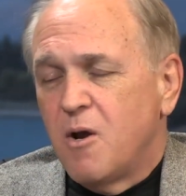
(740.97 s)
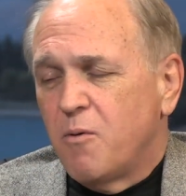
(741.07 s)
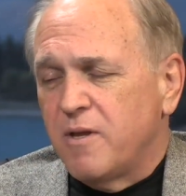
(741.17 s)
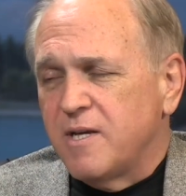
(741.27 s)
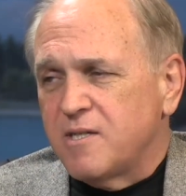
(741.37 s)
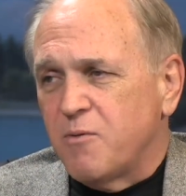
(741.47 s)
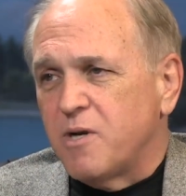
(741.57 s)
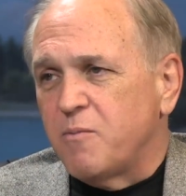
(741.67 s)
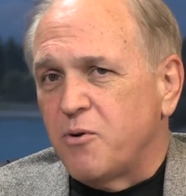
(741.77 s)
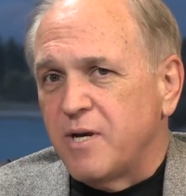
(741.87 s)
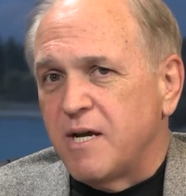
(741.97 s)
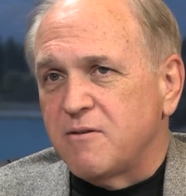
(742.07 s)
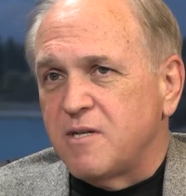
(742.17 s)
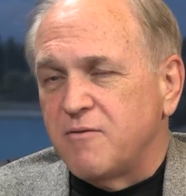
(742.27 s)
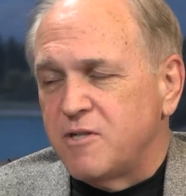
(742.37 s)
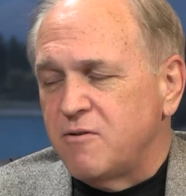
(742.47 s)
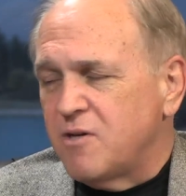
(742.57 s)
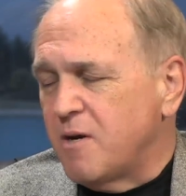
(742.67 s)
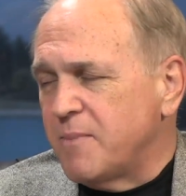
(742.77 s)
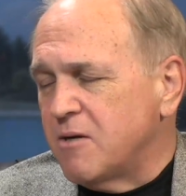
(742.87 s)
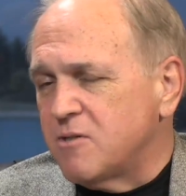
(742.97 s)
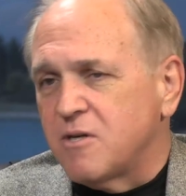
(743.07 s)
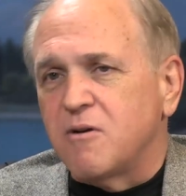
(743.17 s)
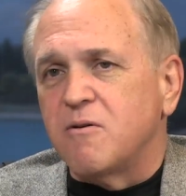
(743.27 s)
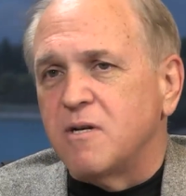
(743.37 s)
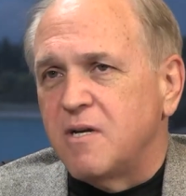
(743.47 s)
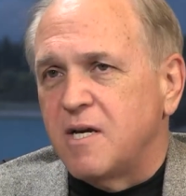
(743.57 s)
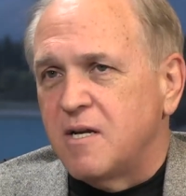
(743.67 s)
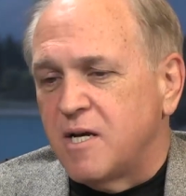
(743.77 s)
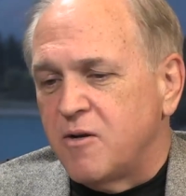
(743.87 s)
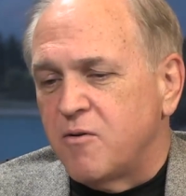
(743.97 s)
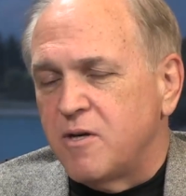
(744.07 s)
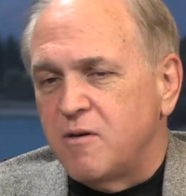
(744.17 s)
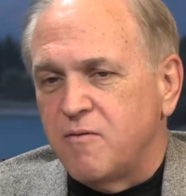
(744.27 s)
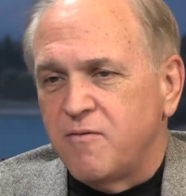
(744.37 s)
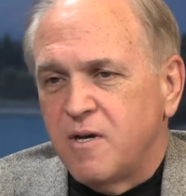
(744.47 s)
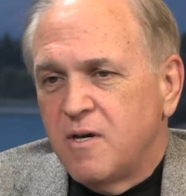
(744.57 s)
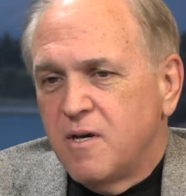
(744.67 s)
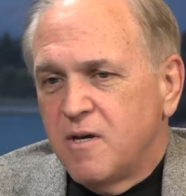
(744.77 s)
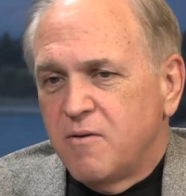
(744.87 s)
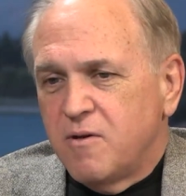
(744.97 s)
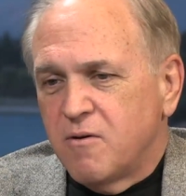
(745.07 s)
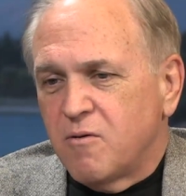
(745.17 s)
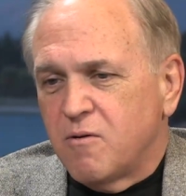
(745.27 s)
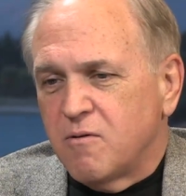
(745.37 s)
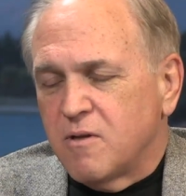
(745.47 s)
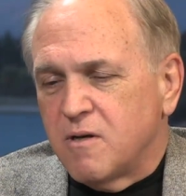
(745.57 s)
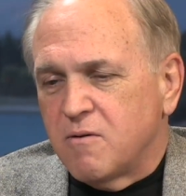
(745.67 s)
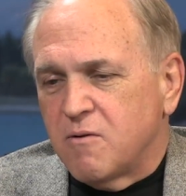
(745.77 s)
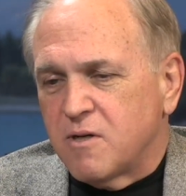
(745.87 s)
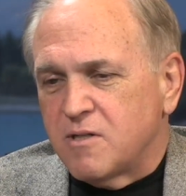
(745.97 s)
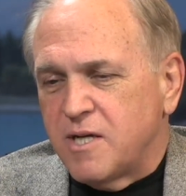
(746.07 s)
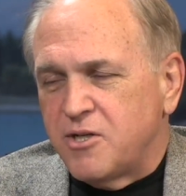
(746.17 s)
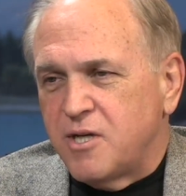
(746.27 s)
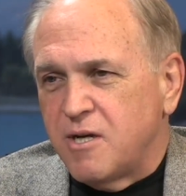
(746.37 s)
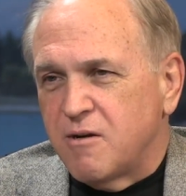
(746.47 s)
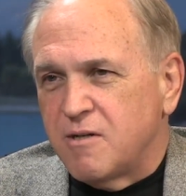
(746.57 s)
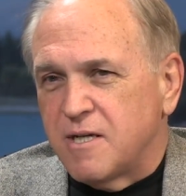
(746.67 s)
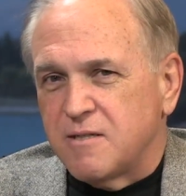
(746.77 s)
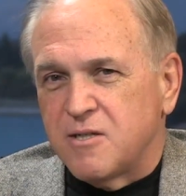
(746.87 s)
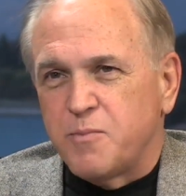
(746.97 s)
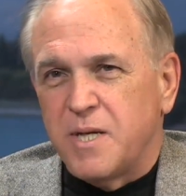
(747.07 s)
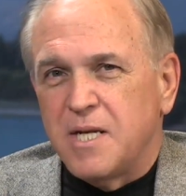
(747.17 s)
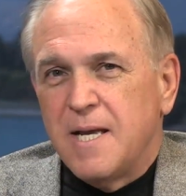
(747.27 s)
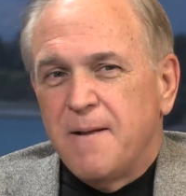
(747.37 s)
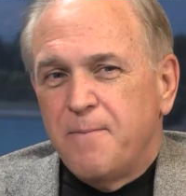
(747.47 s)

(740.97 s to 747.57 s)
One of the things I wanted to point out, Steve, is you taught me years ago, and, and I know that you've, your whole uh, organization here does this, but